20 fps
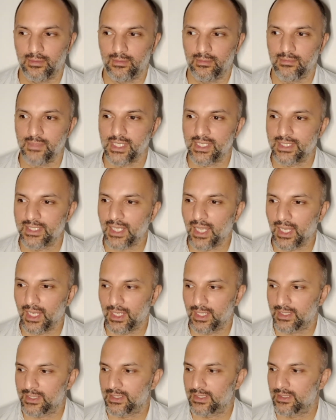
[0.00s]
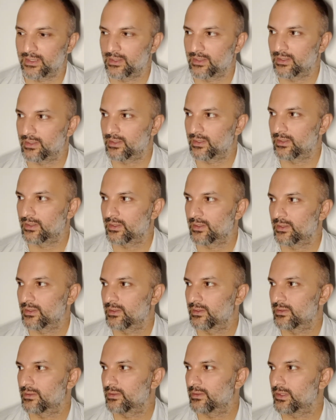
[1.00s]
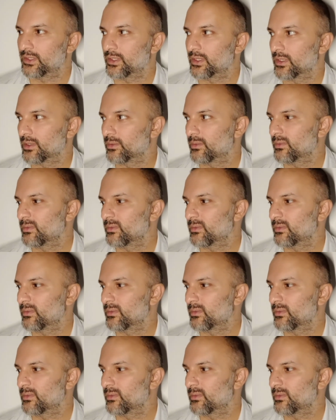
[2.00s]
mistakes, you know,